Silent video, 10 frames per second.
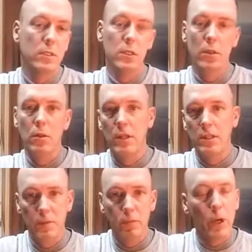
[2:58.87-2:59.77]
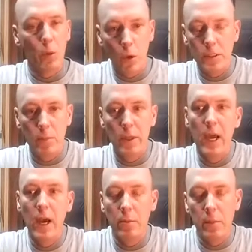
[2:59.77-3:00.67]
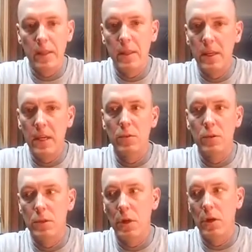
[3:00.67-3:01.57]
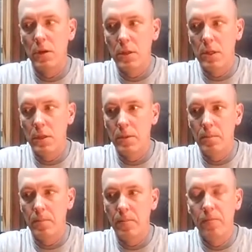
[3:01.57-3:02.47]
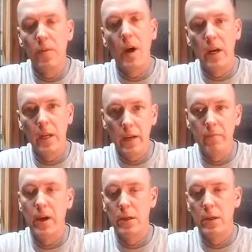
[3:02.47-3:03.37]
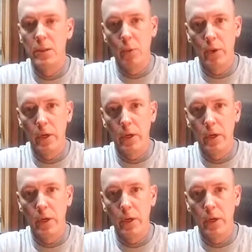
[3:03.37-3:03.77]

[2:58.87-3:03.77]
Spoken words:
Let's see if we can work something out." And by then I was starting to I found a spring